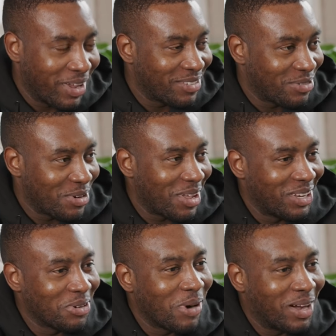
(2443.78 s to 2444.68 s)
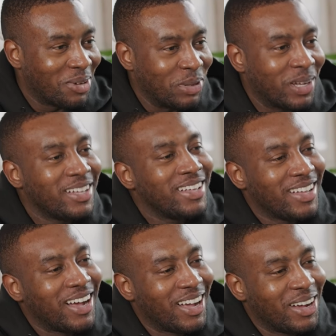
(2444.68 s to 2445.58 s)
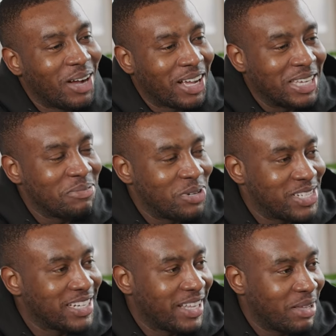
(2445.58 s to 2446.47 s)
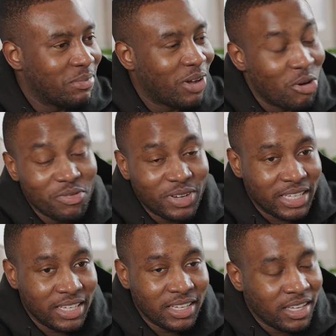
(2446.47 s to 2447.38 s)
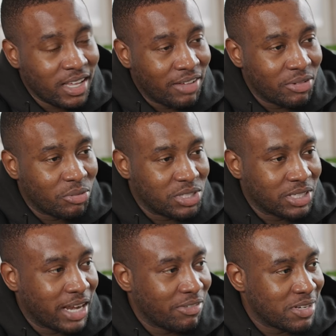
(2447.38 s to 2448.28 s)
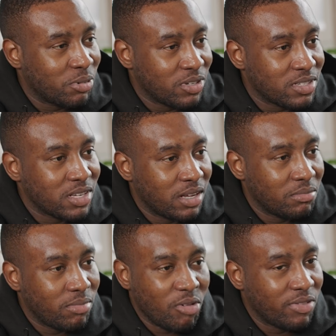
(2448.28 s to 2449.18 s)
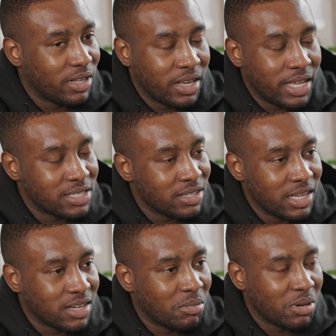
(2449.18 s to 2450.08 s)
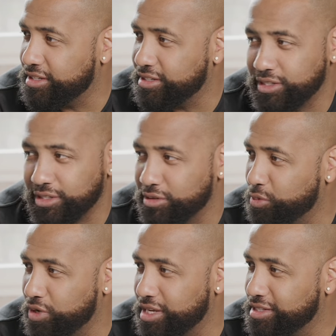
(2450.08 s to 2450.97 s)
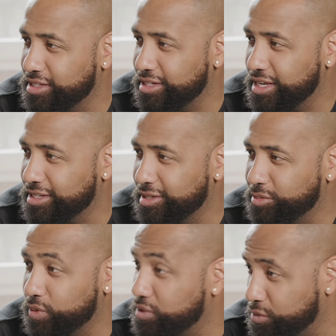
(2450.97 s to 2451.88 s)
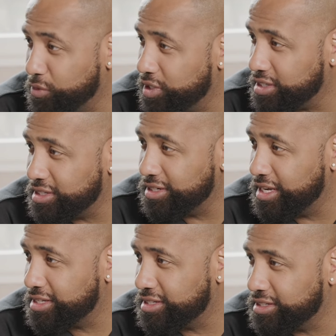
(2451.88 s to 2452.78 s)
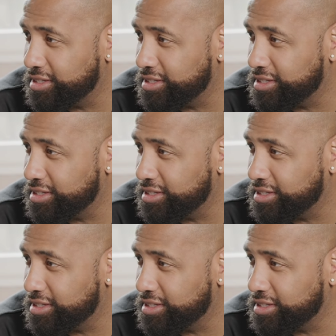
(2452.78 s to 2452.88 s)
been waiting for a little while, but yeah. uh, I keep pushing them. Hopefully, I think we should get a response. Um, hopefully, in the next next of There's months. Three more years to the next Olympics. Well, two more years to the next